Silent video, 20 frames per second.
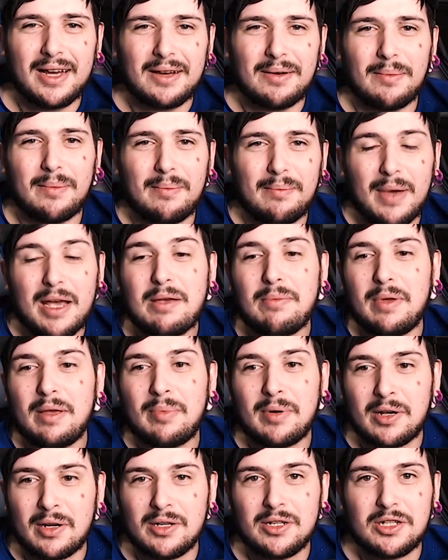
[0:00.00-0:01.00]
maybe
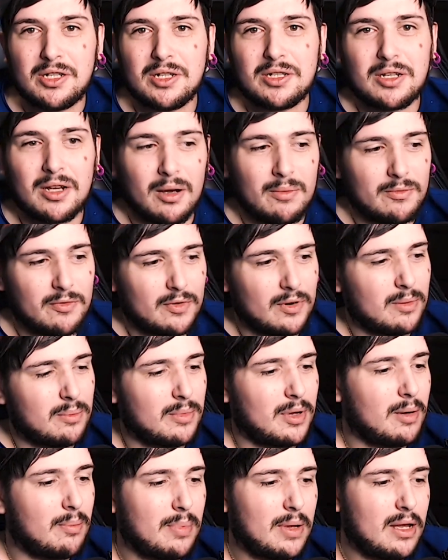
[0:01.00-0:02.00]
because she's come from a
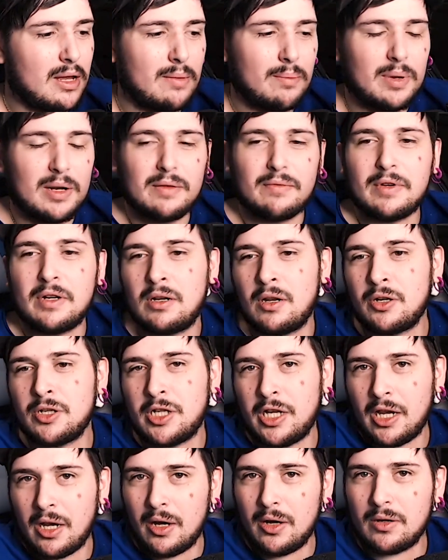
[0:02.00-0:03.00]
bit of a dodgy
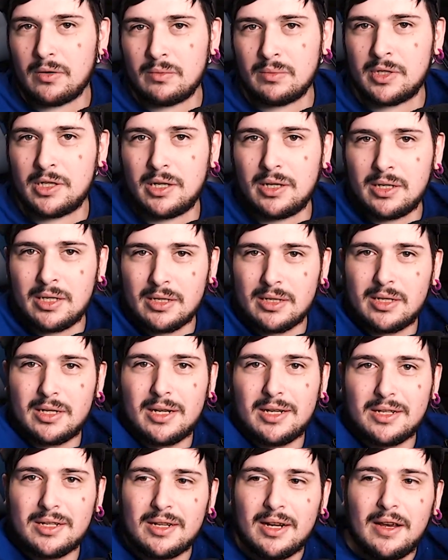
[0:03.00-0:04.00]
home,
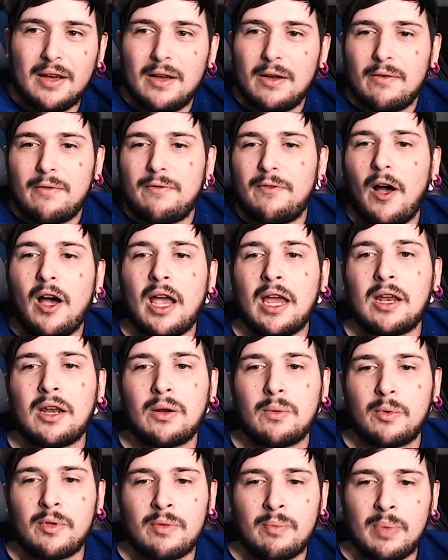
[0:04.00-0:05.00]
she's fine
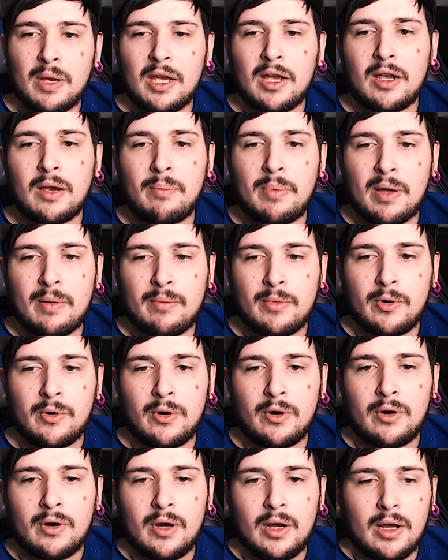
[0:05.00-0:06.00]
with being a bit
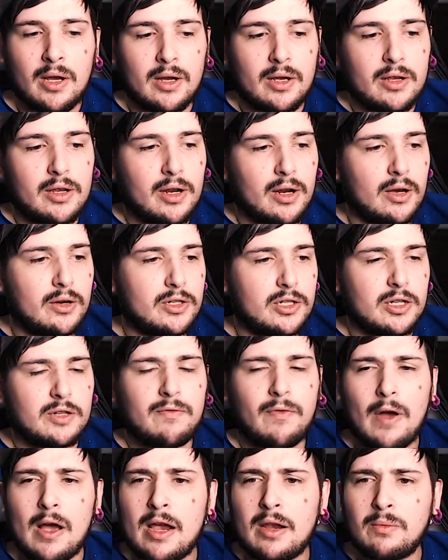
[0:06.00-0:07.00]
more, you know, she's
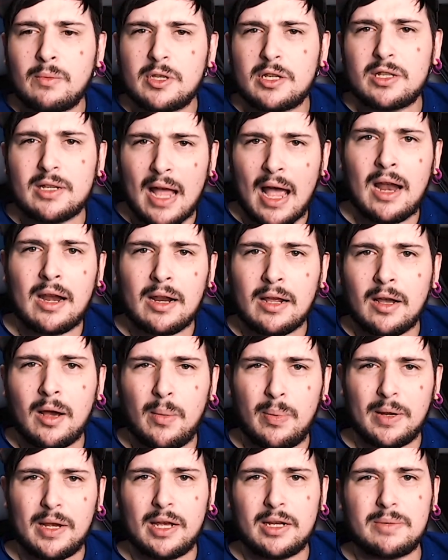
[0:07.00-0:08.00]
fine with standing up
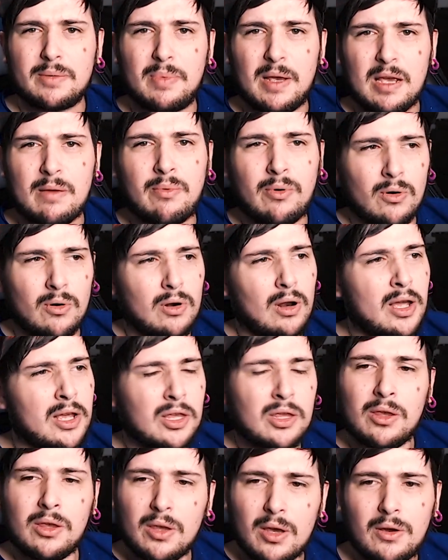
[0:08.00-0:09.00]
against people like
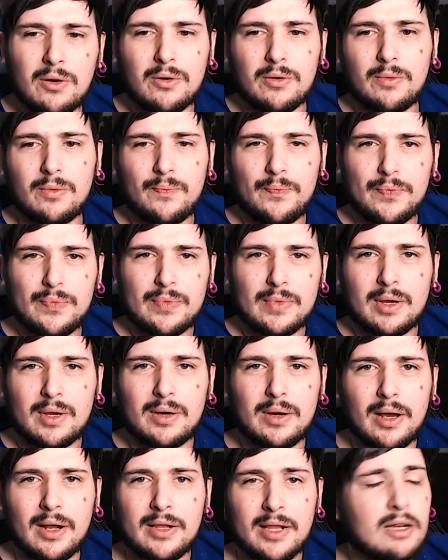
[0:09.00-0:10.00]
you.
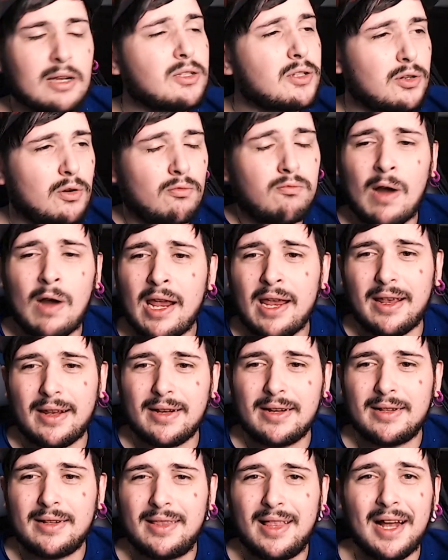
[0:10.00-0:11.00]
And that's great.
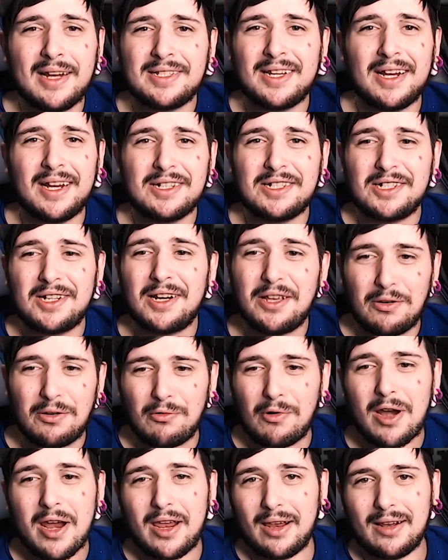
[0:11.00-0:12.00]
That's actually
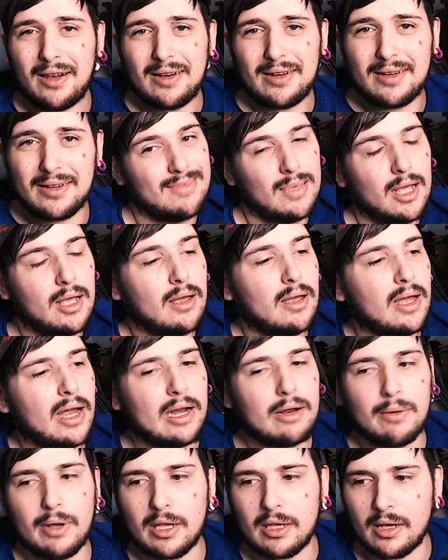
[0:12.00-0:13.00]
great.
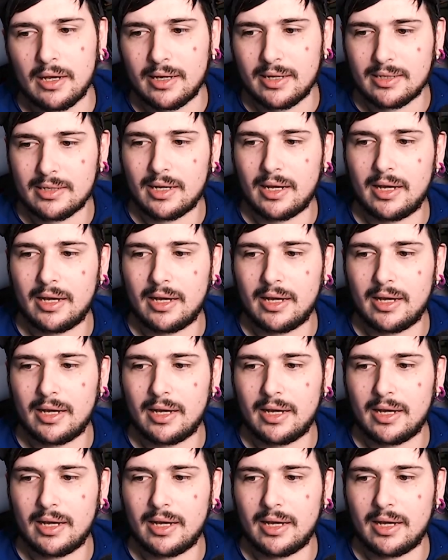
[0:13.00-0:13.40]
Anyway, guys,